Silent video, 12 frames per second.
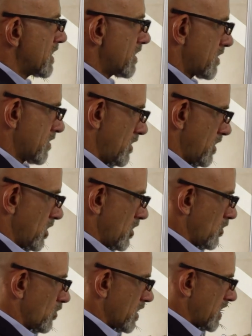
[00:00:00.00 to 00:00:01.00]
here,
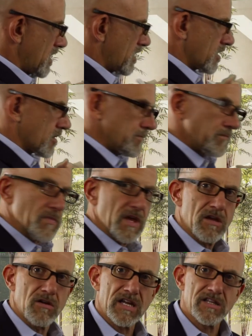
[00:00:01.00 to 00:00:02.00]
or here, that
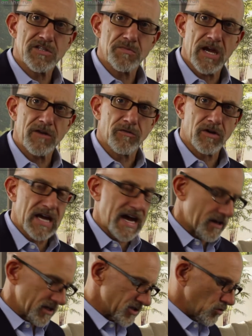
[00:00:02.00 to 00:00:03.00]
you get this painful
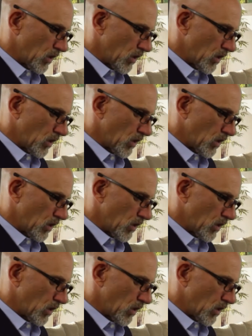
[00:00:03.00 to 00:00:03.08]
callus. And